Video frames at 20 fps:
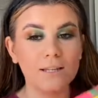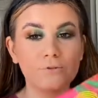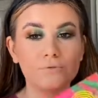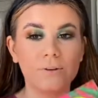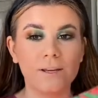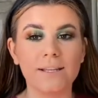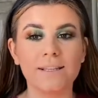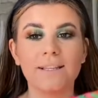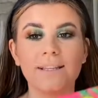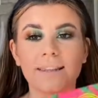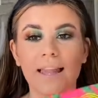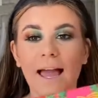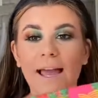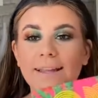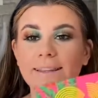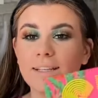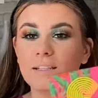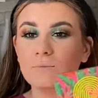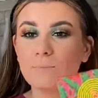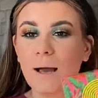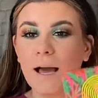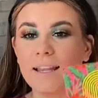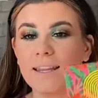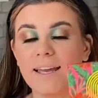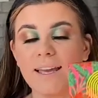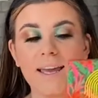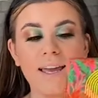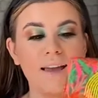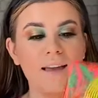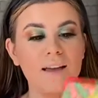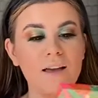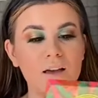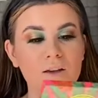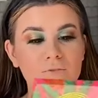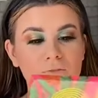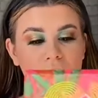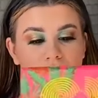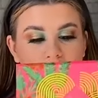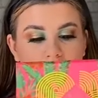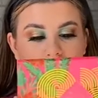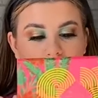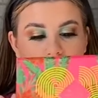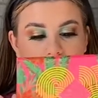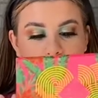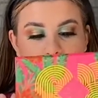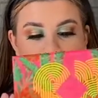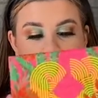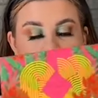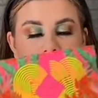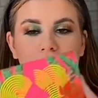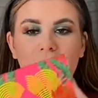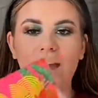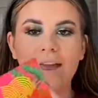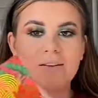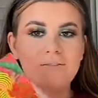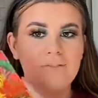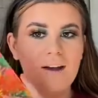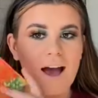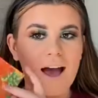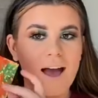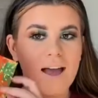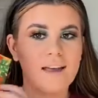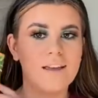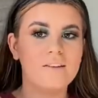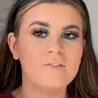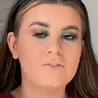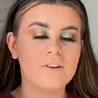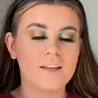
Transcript: really like this palette. For £15.95,